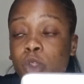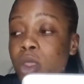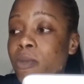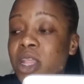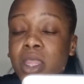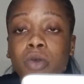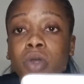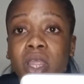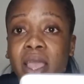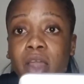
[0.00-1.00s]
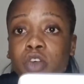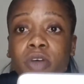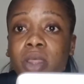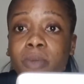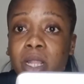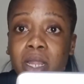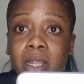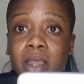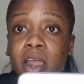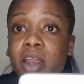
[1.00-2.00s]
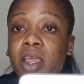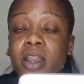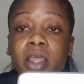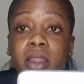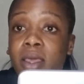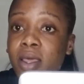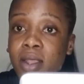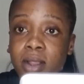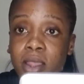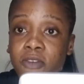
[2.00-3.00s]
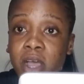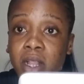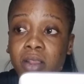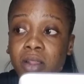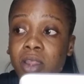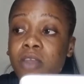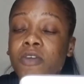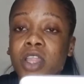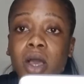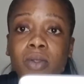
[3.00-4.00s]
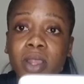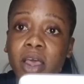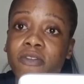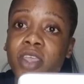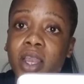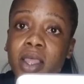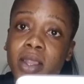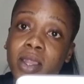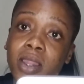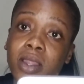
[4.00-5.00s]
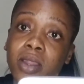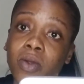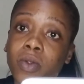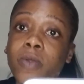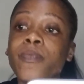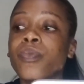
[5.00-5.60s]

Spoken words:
So it means he couldn't hand over the business card, and then Steve had to leave without having Alex's details.